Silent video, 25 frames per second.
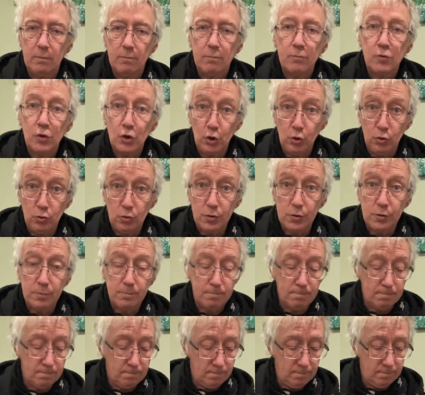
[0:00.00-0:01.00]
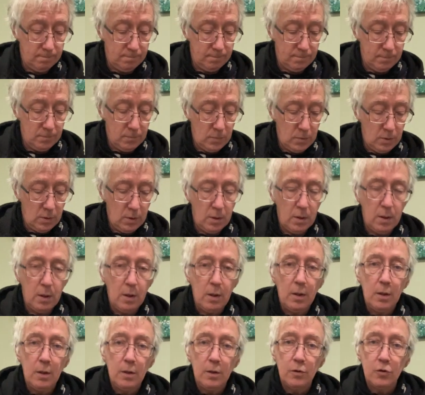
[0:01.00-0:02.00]
short.
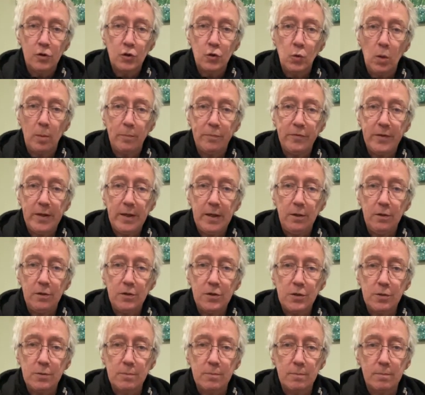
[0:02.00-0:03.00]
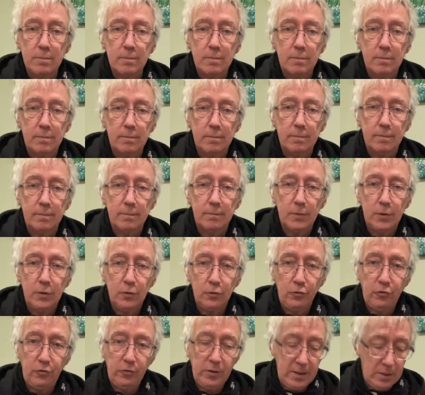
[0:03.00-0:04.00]
Swap fingers.
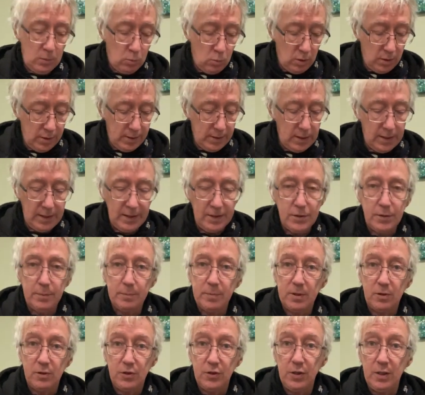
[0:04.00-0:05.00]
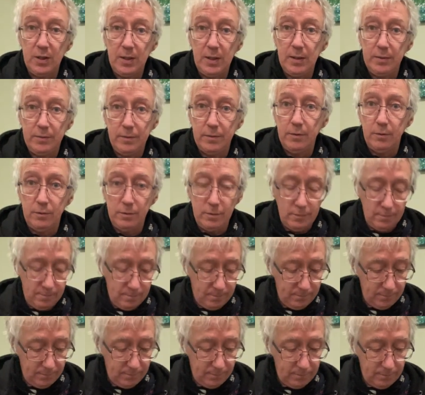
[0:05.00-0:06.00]
You'll see why later, because you need the
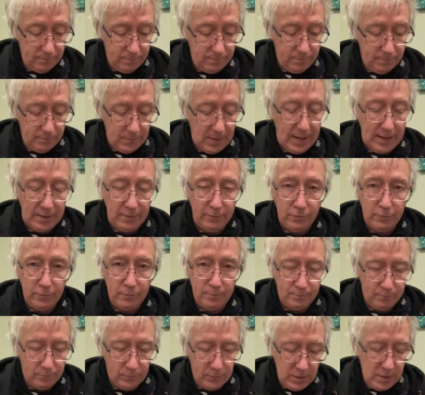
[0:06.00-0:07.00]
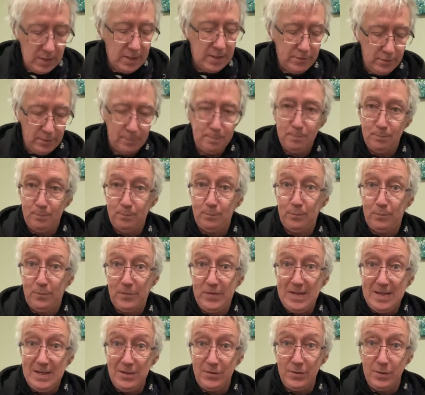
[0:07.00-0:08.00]
hand, you need the
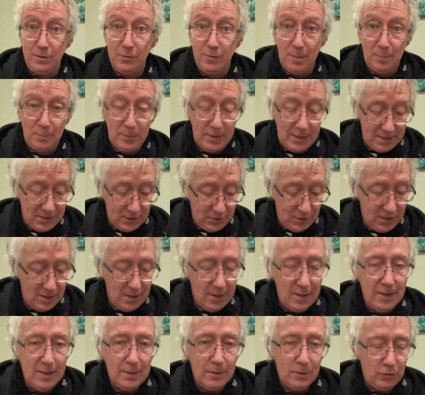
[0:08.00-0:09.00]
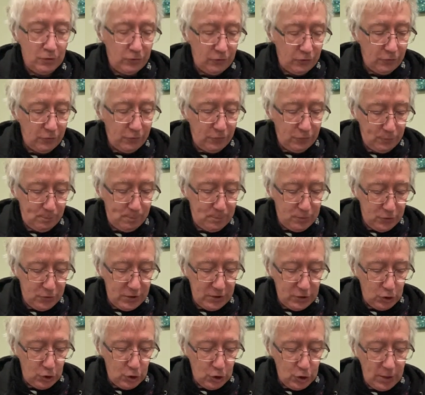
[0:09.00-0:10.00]
fingers in the right place because there's a
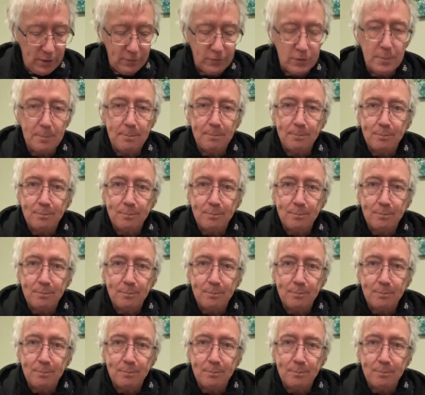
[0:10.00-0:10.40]
position shift.